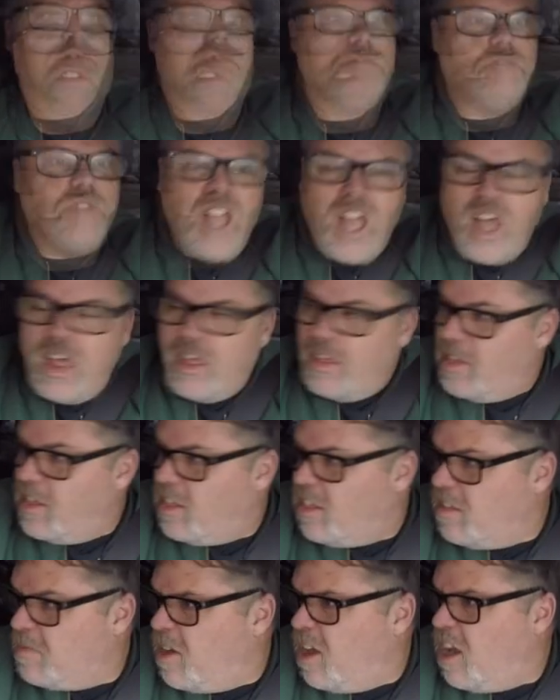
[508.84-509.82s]
No,
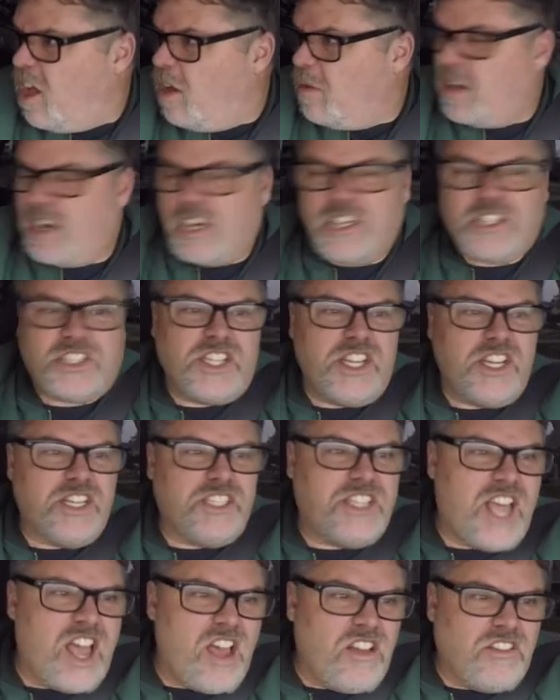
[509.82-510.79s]
that's about all we're going to see in
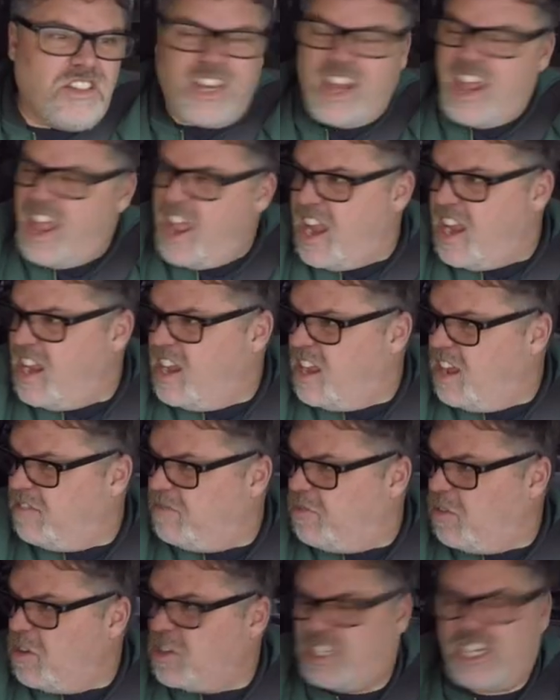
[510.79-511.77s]
town today.
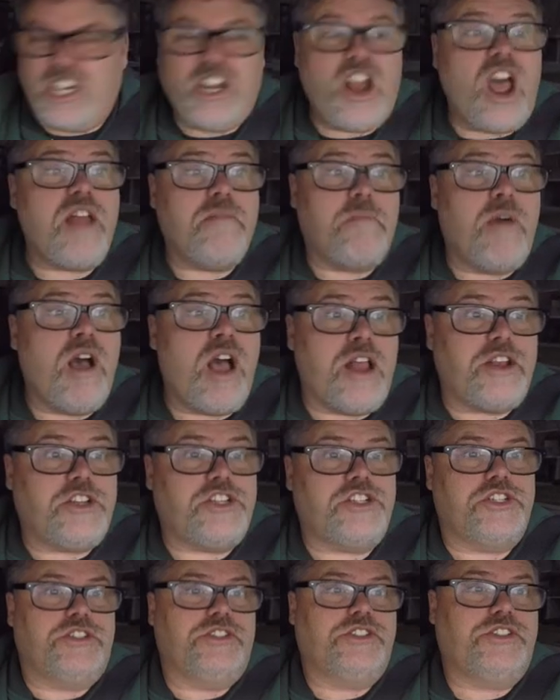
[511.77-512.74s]
Unfortunately, not
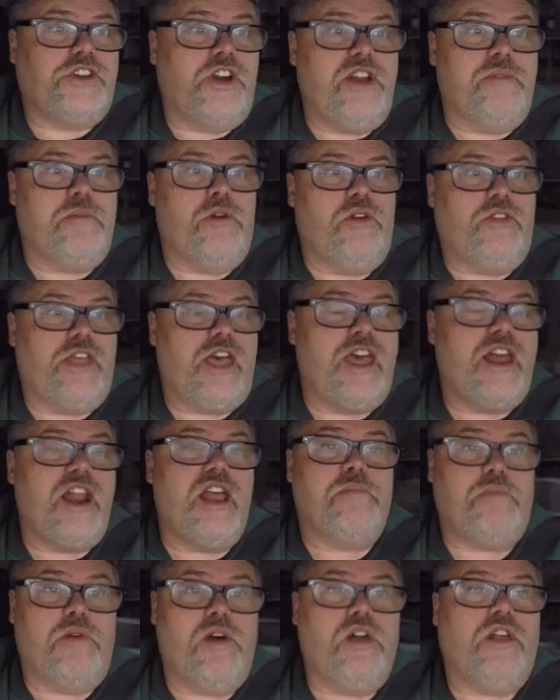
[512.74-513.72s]
much. Sorry about that. I
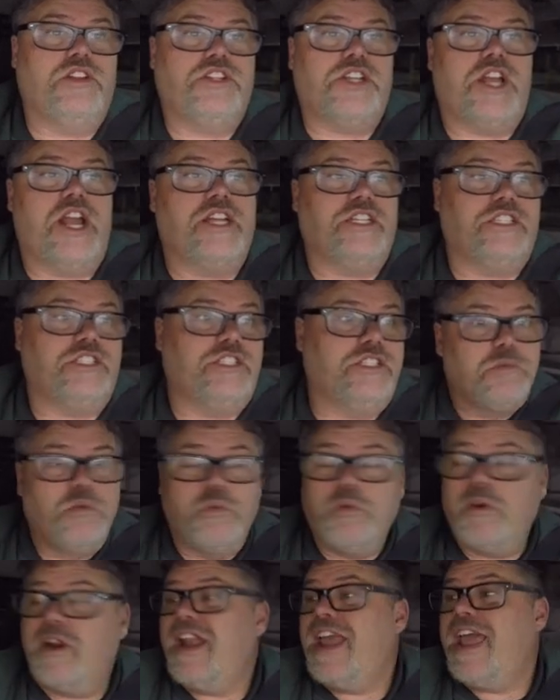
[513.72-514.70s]
apologize.
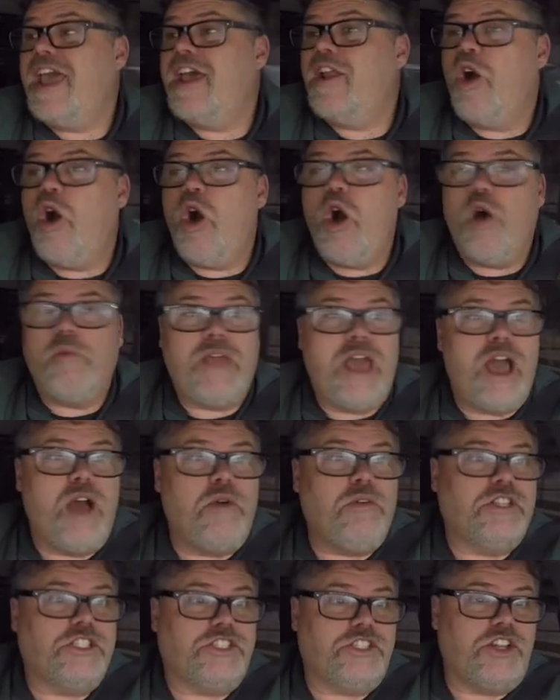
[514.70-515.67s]
We're going to head home now
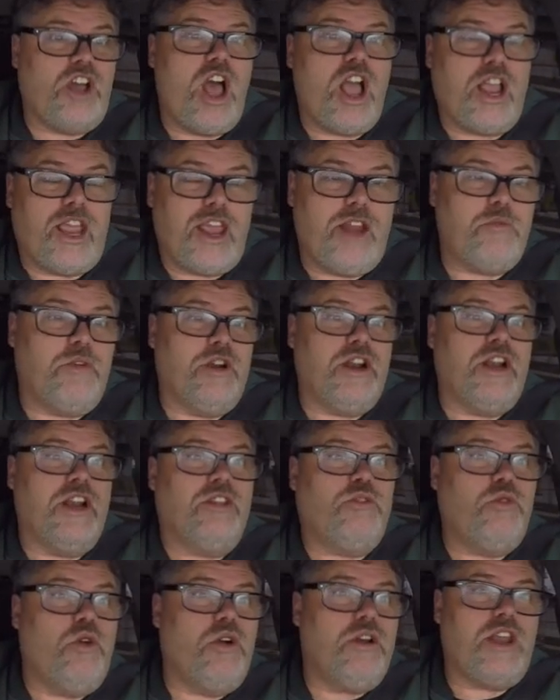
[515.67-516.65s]
with a socket, and we're going
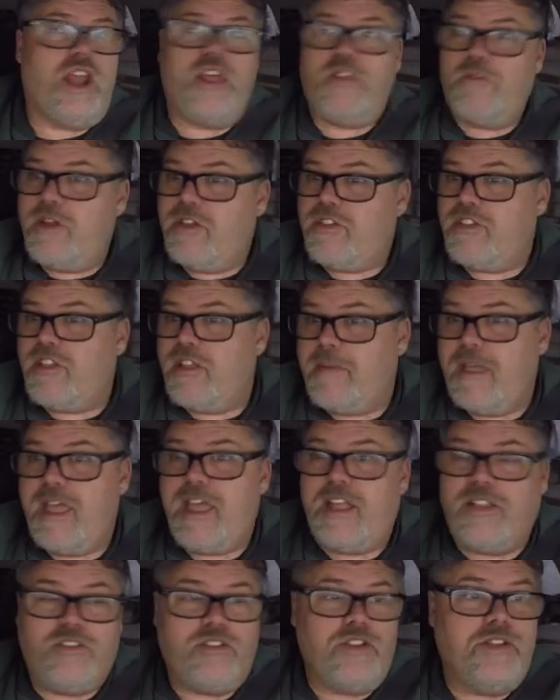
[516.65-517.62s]
to torque down the rest of them
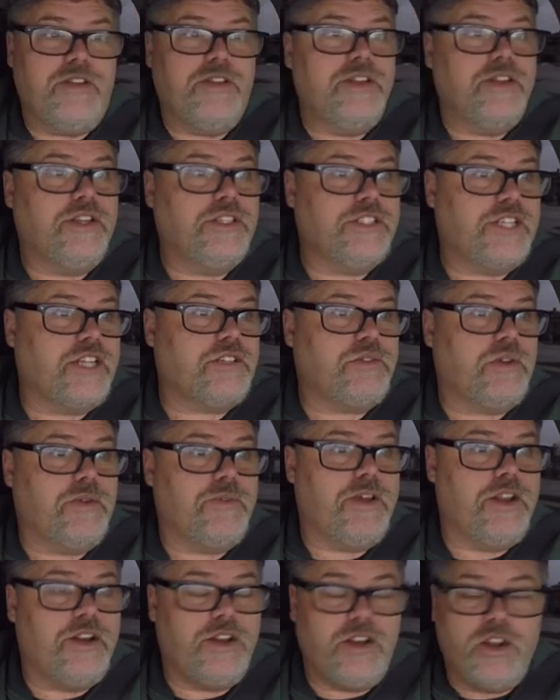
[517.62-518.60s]
heads, because that's what I'm
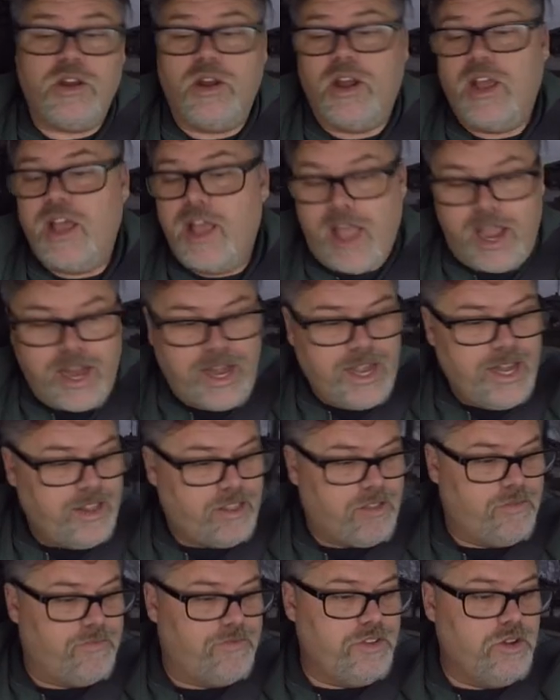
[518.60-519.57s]
going to do. I got to get
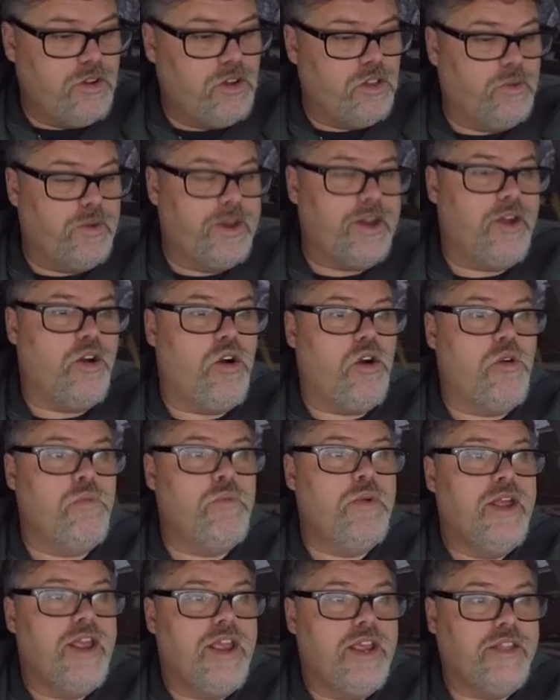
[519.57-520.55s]
some fuel on the way home,
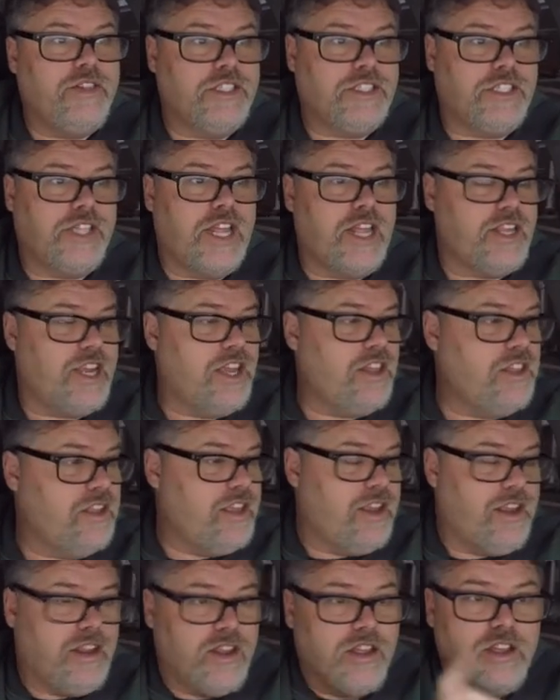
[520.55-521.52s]
and this and that and the other
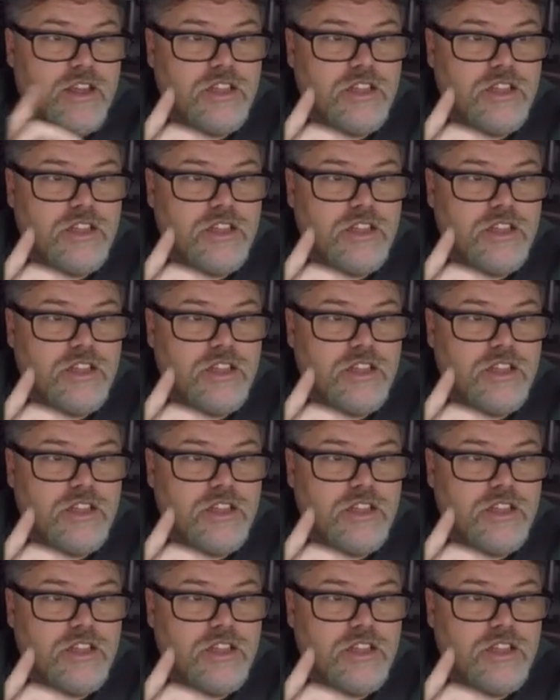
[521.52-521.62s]
thing.